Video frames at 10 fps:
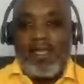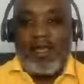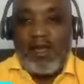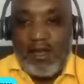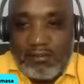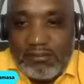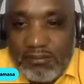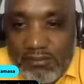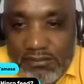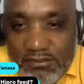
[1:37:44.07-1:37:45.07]
um,
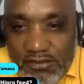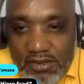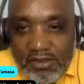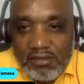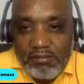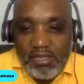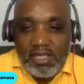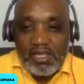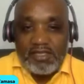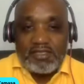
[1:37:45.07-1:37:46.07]

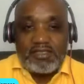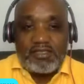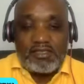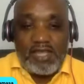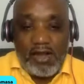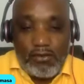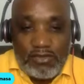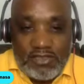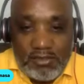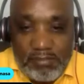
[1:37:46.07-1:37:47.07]
because that
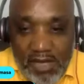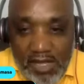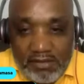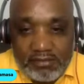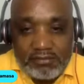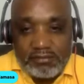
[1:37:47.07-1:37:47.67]
was the plan.